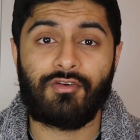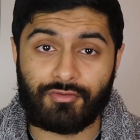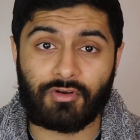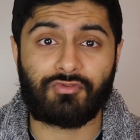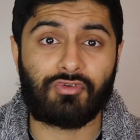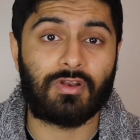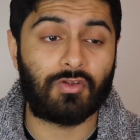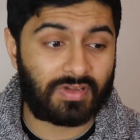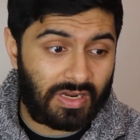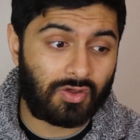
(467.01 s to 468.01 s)
Front three.
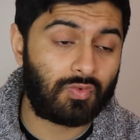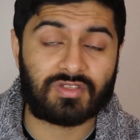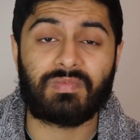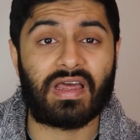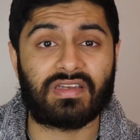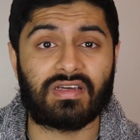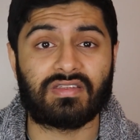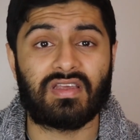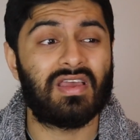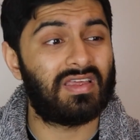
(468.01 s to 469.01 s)
Lukaku was bad, guys.
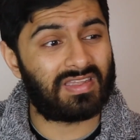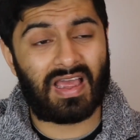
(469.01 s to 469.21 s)
The